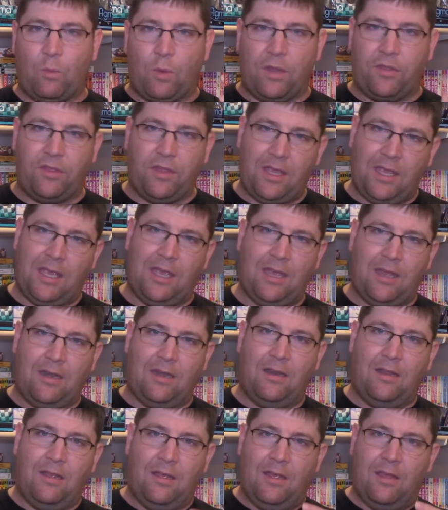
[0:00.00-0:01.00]

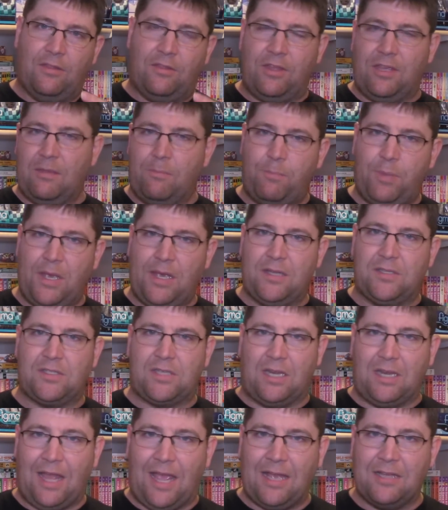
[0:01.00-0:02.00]
within the
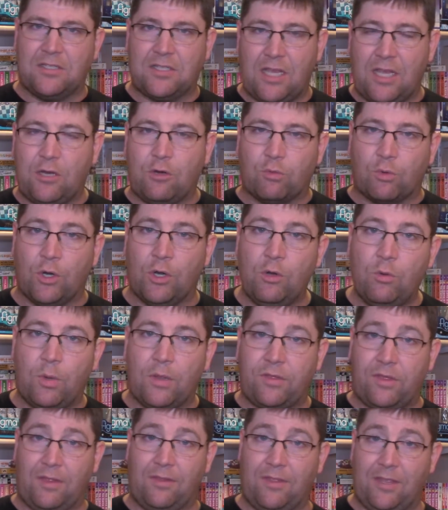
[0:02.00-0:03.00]
abyss and as they grew
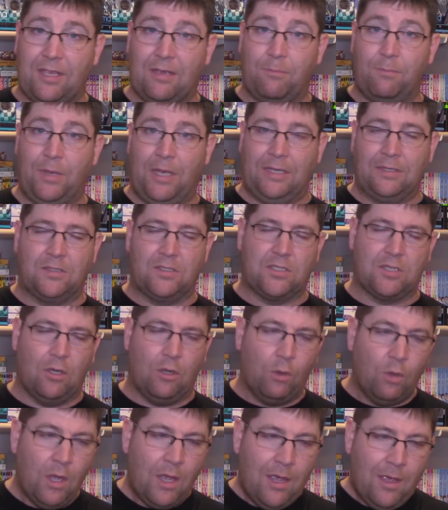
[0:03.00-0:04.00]
within the abyss.
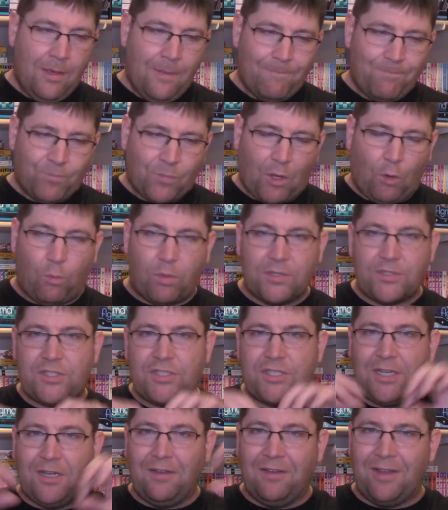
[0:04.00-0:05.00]
So we're
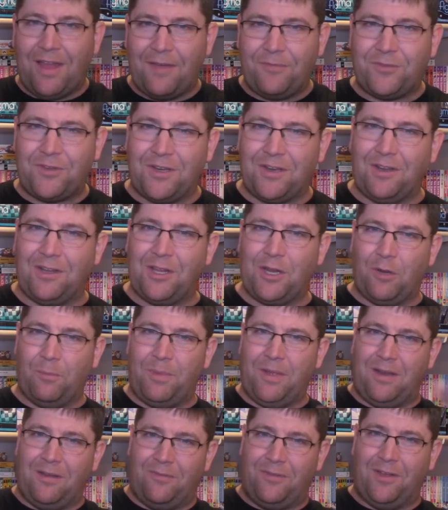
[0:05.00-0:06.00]
still left in a little
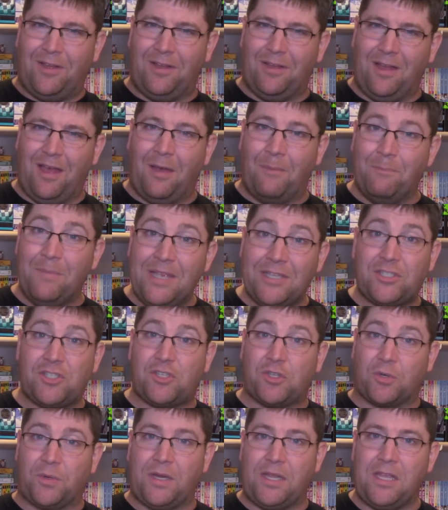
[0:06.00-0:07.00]
bit of a, a
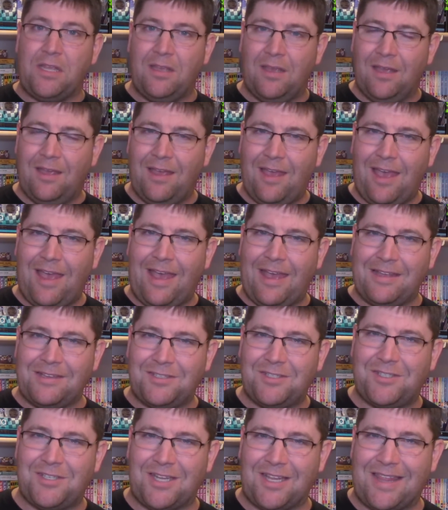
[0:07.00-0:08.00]
mystery
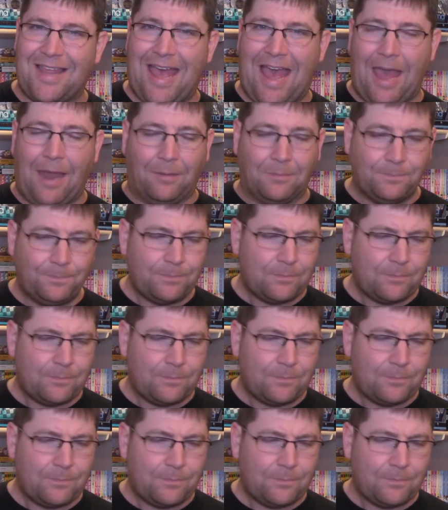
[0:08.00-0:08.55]
as to that.